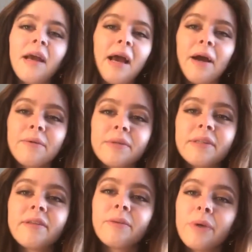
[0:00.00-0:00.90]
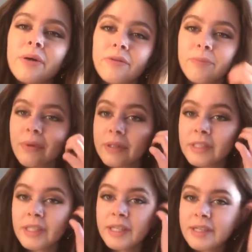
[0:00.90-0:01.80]
out into the world of
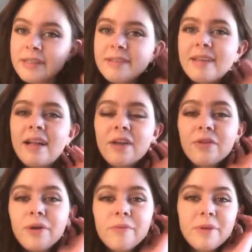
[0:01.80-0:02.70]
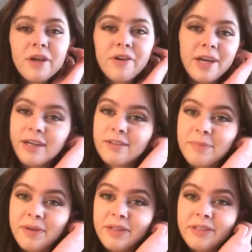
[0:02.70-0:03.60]
politics, and I thought it would be a great
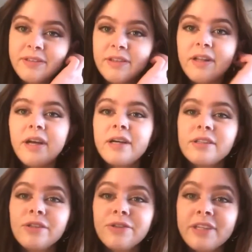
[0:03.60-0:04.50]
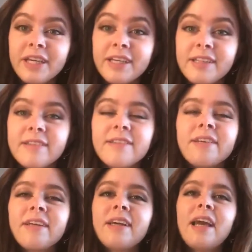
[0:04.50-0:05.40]
experience to learn new things
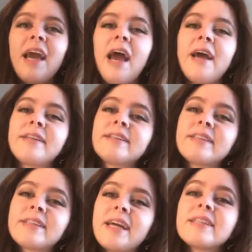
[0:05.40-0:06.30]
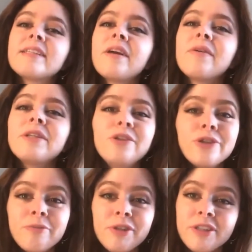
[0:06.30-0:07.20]
and get to know a new
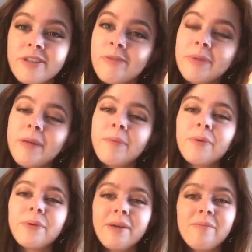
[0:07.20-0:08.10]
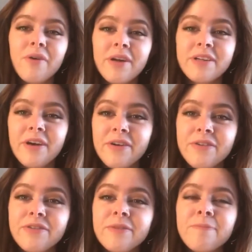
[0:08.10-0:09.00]
community of people in Brighton and Hove.